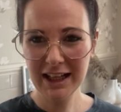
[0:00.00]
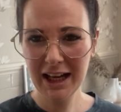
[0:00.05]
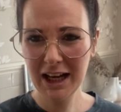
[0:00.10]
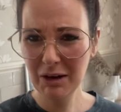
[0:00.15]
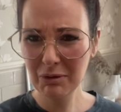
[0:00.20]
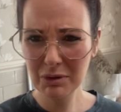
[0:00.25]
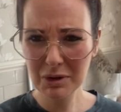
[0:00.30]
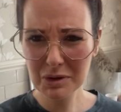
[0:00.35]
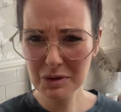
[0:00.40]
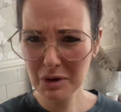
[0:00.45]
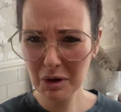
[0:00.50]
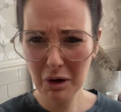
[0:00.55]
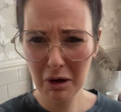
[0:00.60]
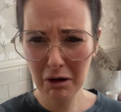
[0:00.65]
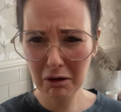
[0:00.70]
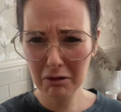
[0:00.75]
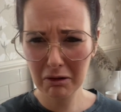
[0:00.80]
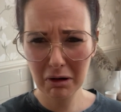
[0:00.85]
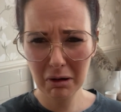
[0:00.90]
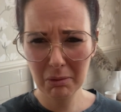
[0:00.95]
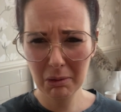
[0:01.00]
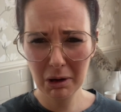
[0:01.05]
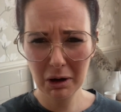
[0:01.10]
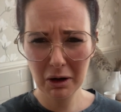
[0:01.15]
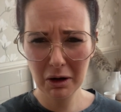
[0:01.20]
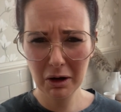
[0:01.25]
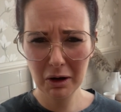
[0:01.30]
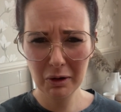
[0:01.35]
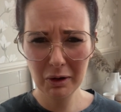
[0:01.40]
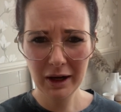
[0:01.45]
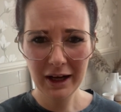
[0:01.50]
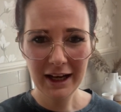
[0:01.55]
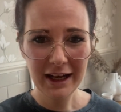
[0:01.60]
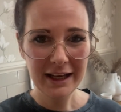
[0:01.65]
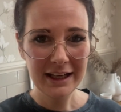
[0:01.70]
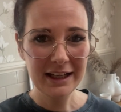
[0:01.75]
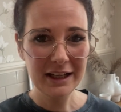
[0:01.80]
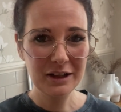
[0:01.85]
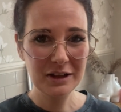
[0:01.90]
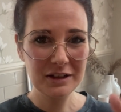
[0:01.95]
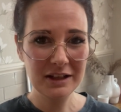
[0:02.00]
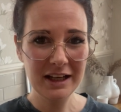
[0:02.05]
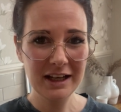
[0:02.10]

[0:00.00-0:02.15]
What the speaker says: It was horrible. You can